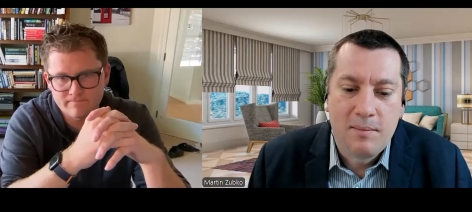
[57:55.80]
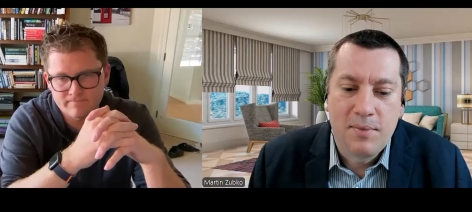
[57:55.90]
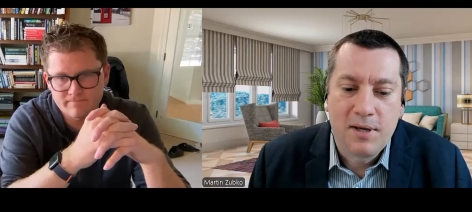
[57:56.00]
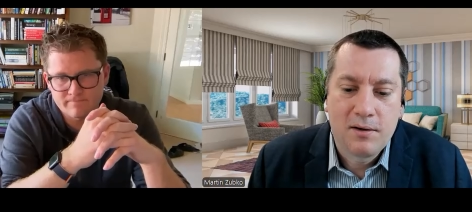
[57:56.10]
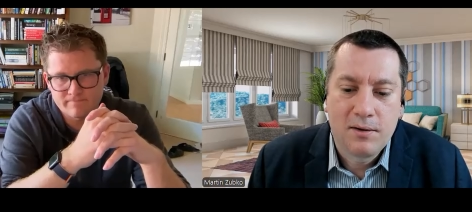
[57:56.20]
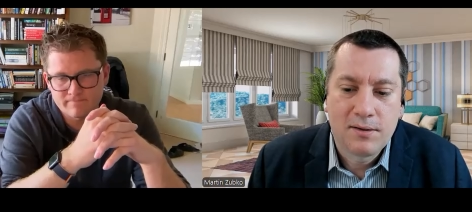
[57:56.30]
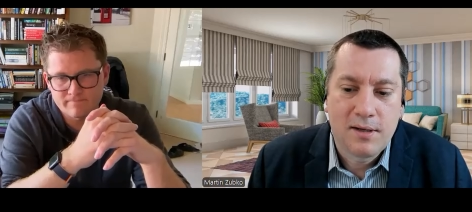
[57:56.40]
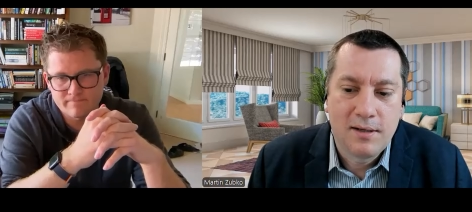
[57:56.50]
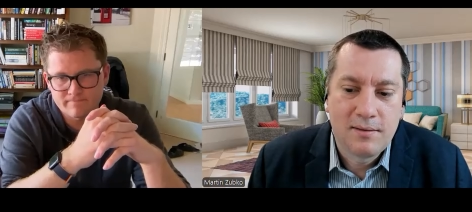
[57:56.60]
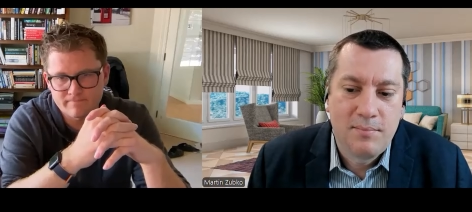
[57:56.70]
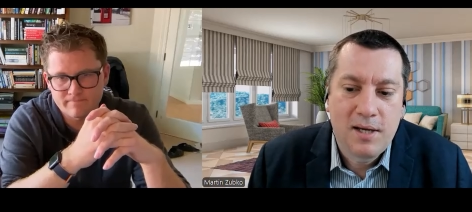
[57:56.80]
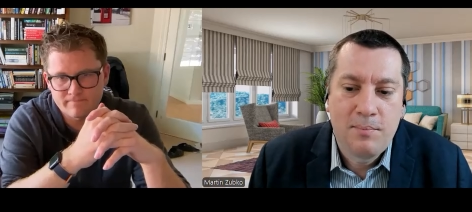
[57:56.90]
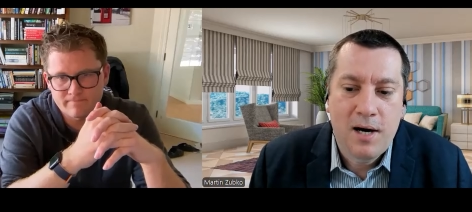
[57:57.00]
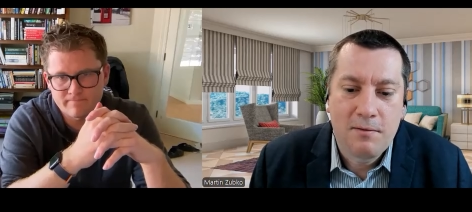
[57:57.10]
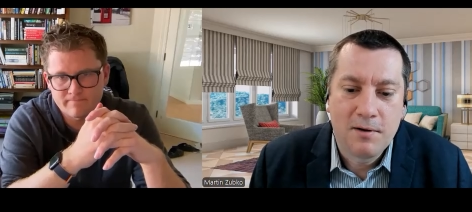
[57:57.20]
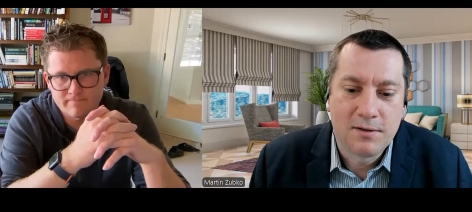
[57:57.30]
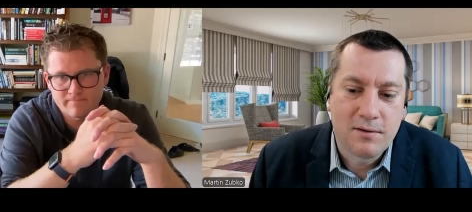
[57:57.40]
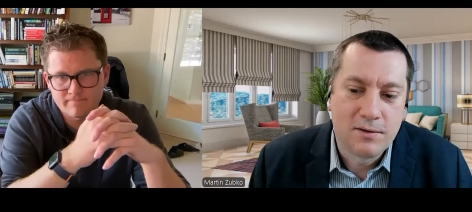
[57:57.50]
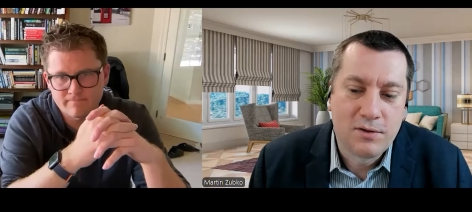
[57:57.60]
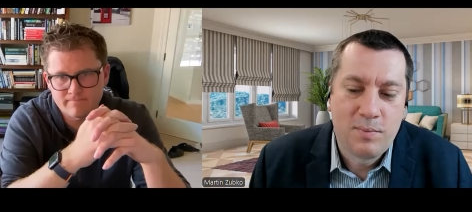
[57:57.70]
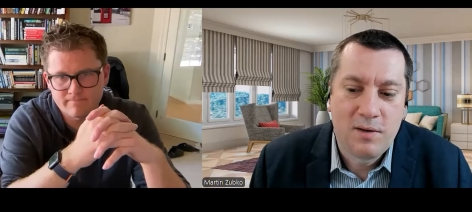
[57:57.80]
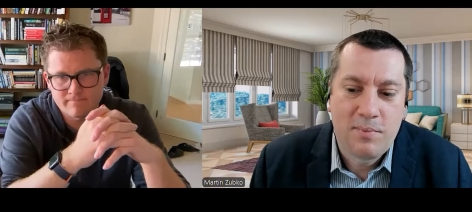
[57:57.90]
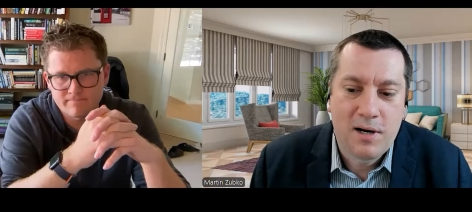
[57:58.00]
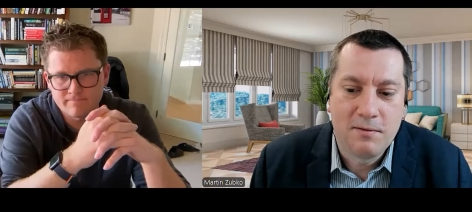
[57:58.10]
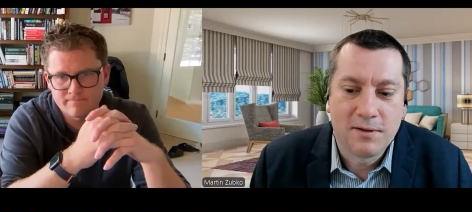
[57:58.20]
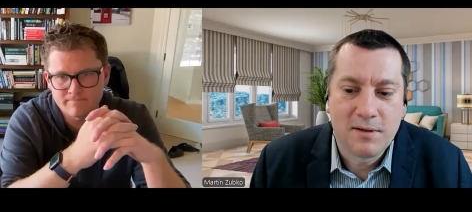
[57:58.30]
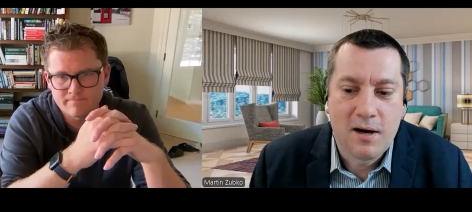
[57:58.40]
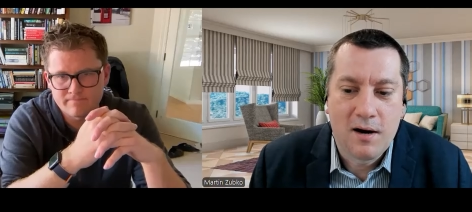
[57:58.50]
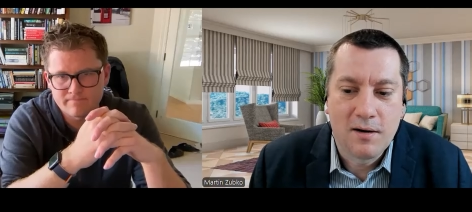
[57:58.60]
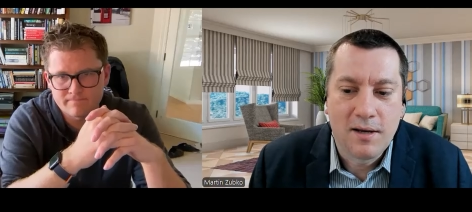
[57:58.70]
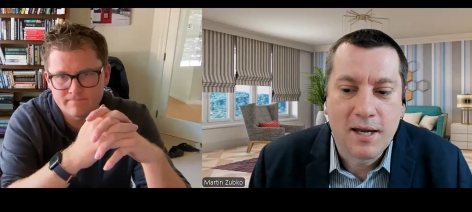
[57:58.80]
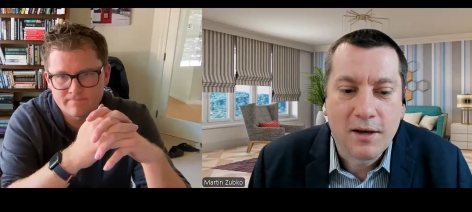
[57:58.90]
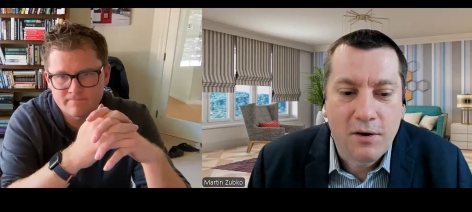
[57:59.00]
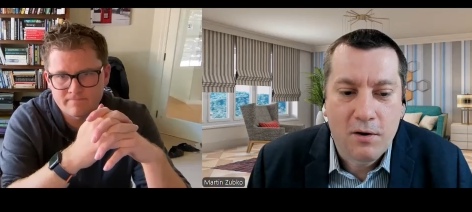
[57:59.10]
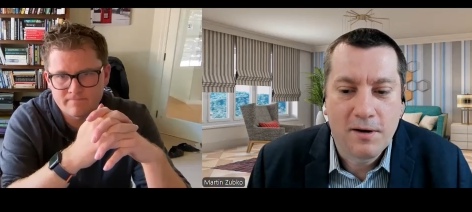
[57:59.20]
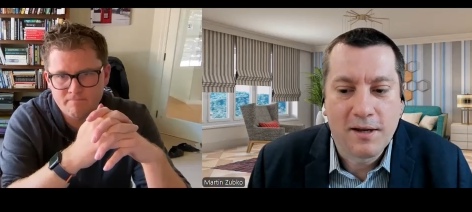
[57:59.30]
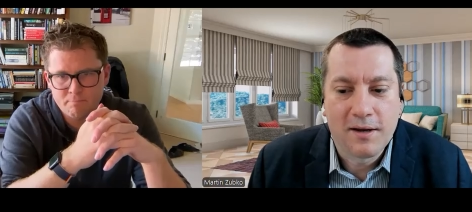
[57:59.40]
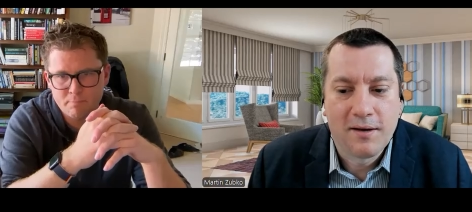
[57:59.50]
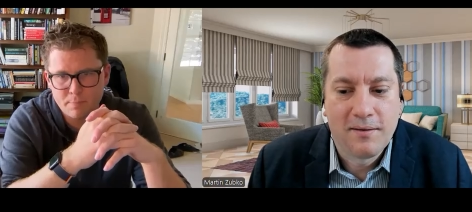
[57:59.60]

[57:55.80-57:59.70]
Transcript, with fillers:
Speaker 1: because as big powers or superpowers are ignoring